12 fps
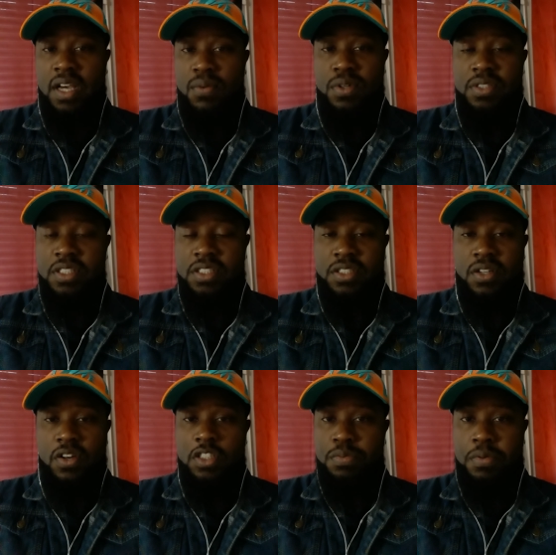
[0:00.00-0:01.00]
I wouldn't
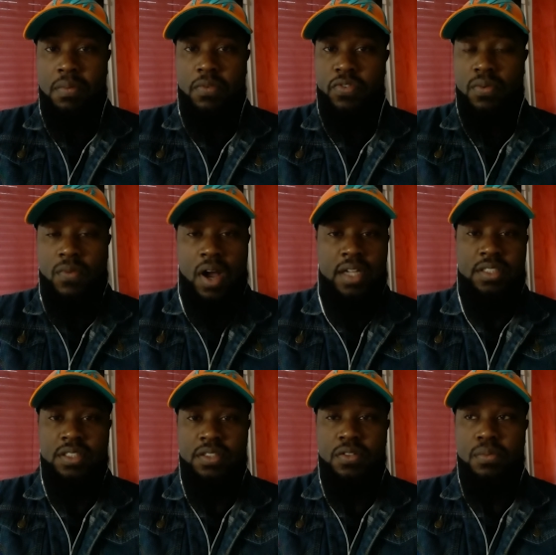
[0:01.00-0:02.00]
discourage people from
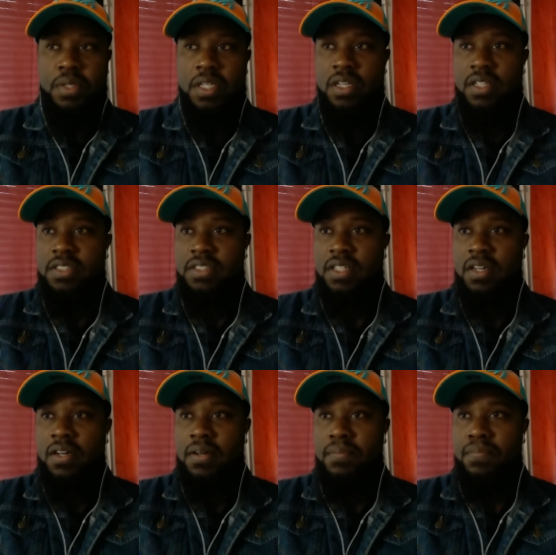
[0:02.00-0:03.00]
watching you because
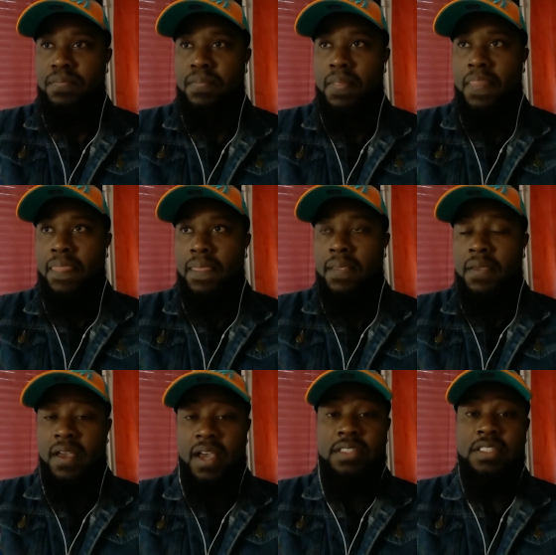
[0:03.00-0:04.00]
um,
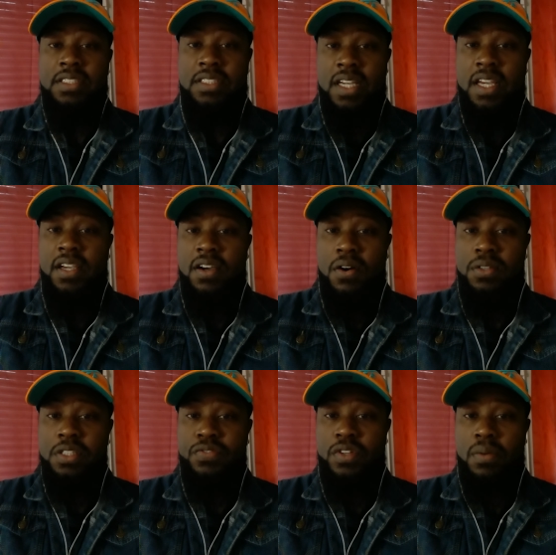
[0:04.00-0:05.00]
as the saying
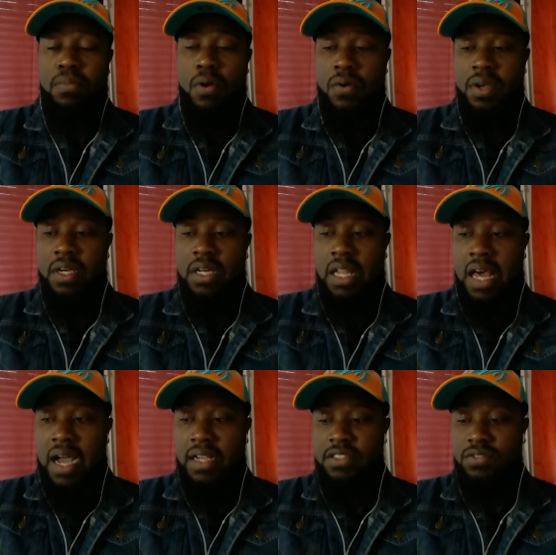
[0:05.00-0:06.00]
goes, even a broken
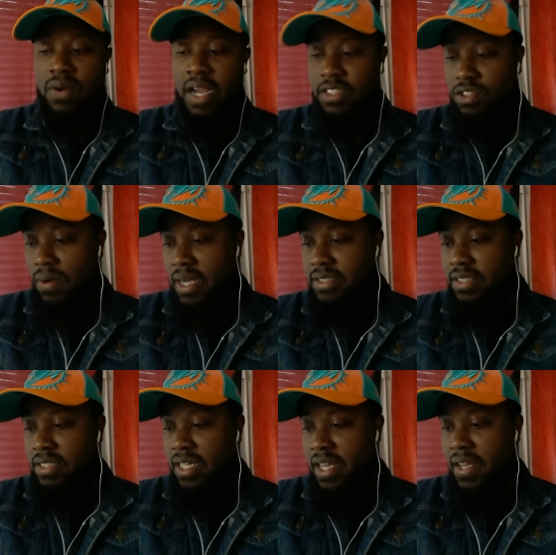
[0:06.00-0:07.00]
clock is right twice
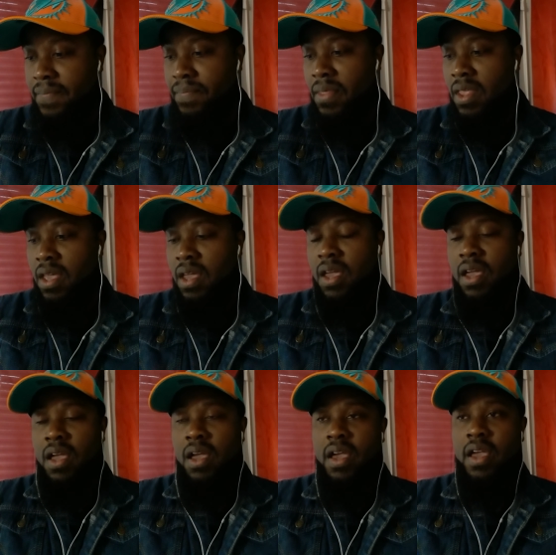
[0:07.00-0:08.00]
a day,
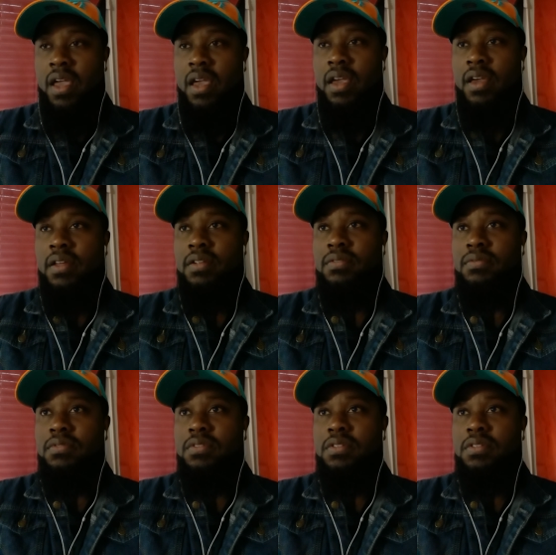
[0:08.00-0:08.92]
and